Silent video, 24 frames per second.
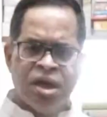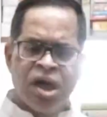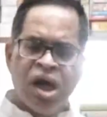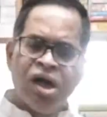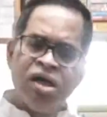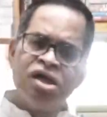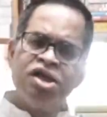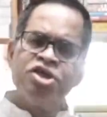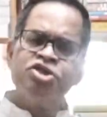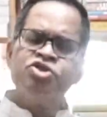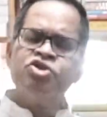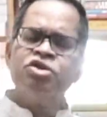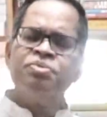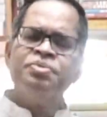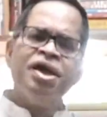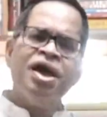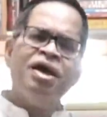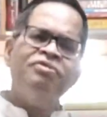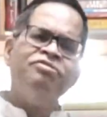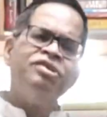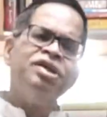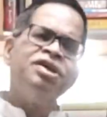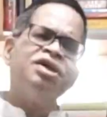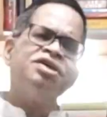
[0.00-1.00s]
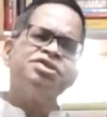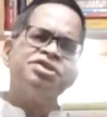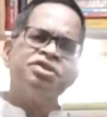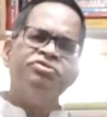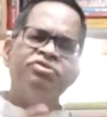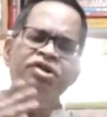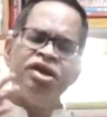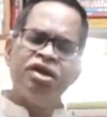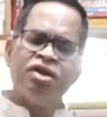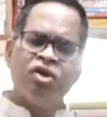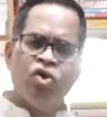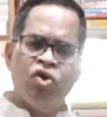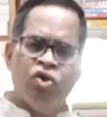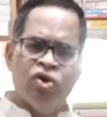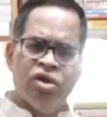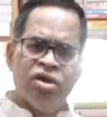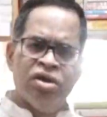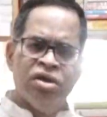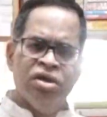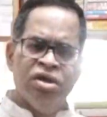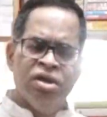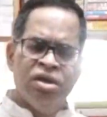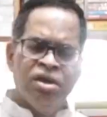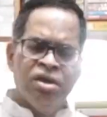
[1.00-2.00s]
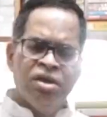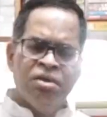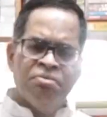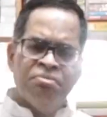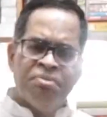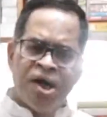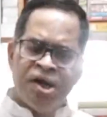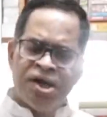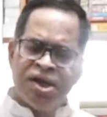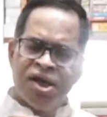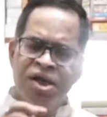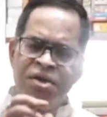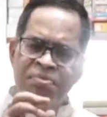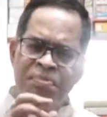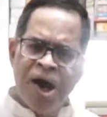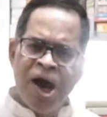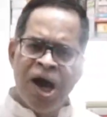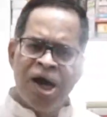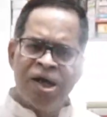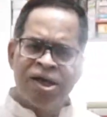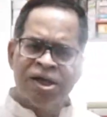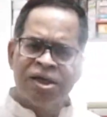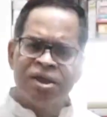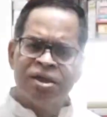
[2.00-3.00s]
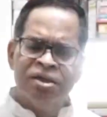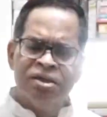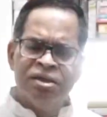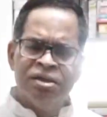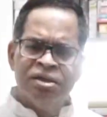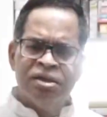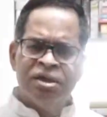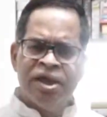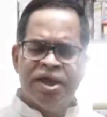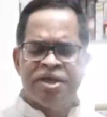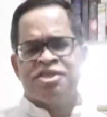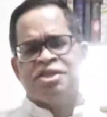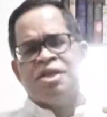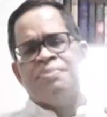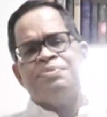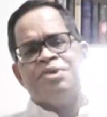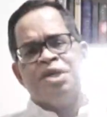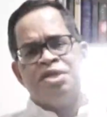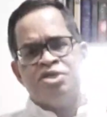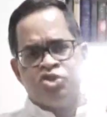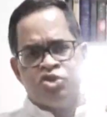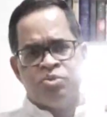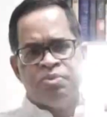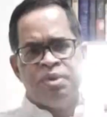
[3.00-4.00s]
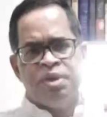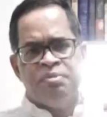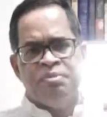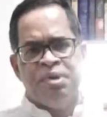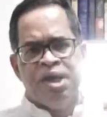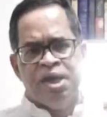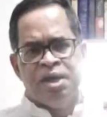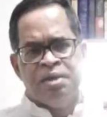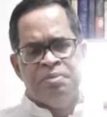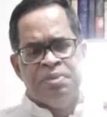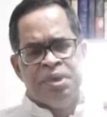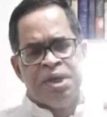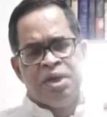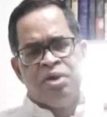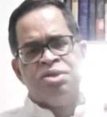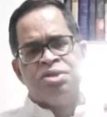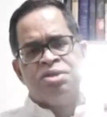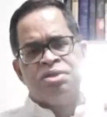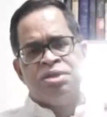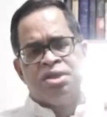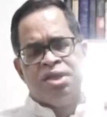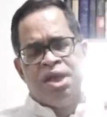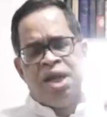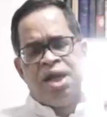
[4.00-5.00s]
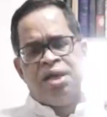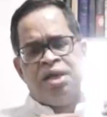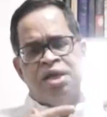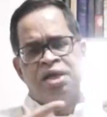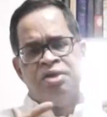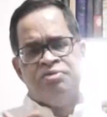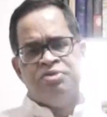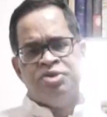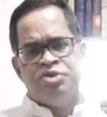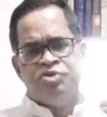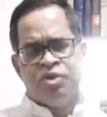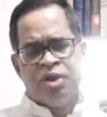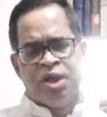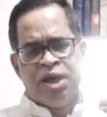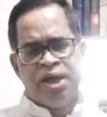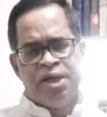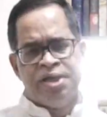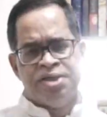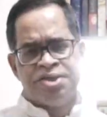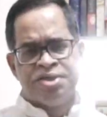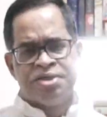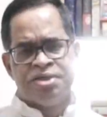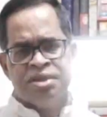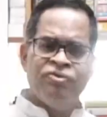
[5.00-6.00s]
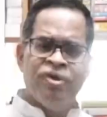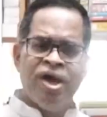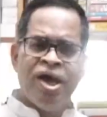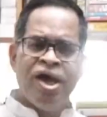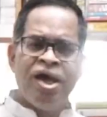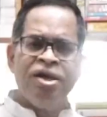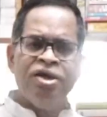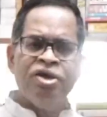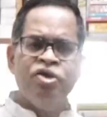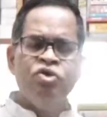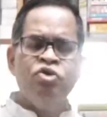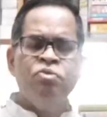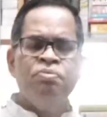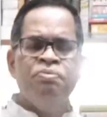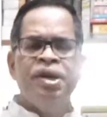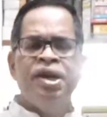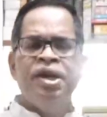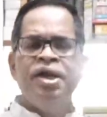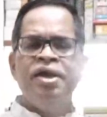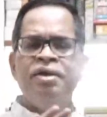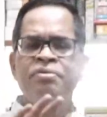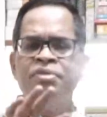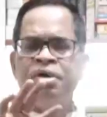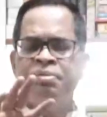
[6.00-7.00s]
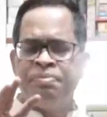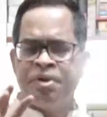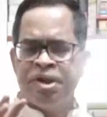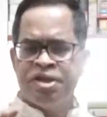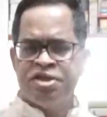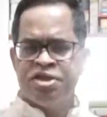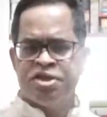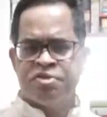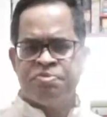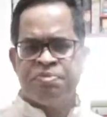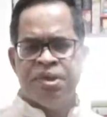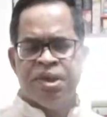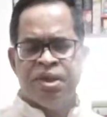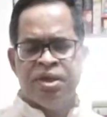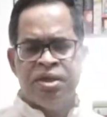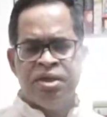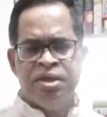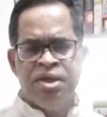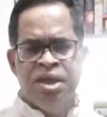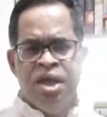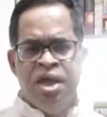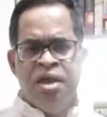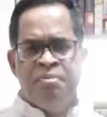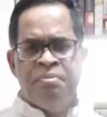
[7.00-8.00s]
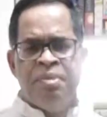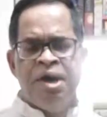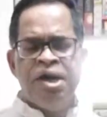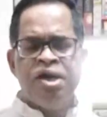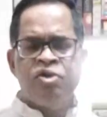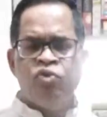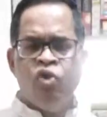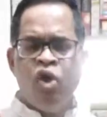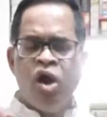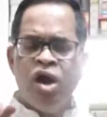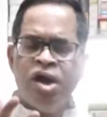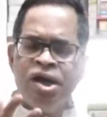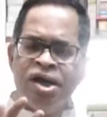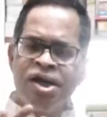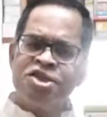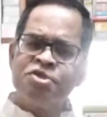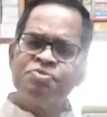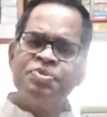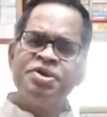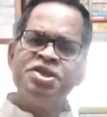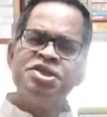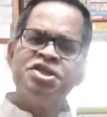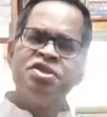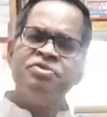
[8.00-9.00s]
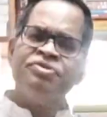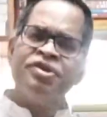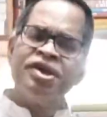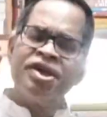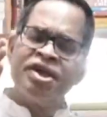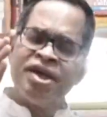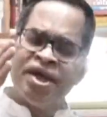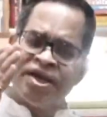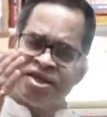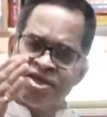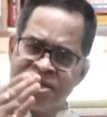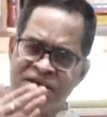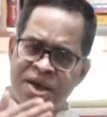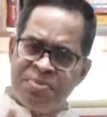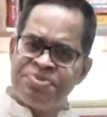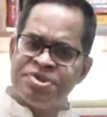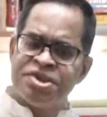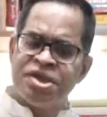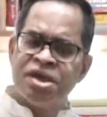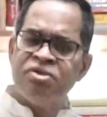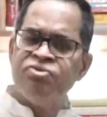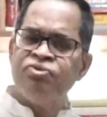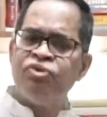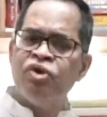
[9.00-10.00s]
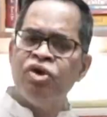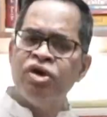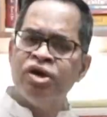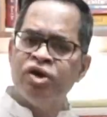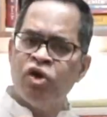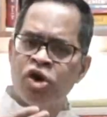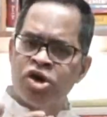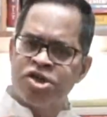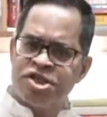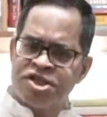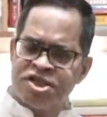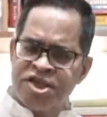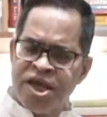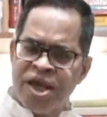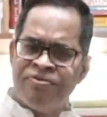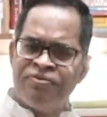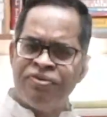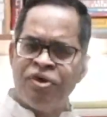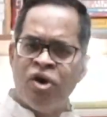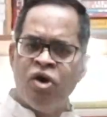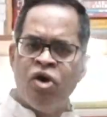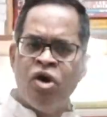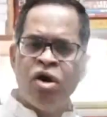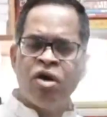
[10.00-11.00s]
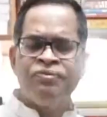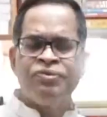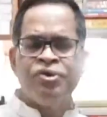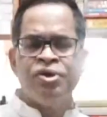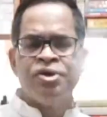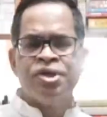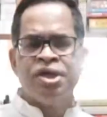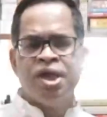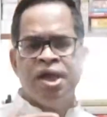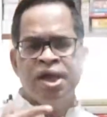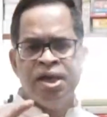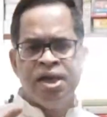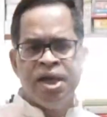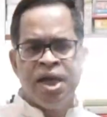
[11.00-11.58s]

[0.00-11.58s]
Country should be having a civil code, but in part, exceptions should be made because there are individual rights where you believe a principle but want a specific exception for yourself or for the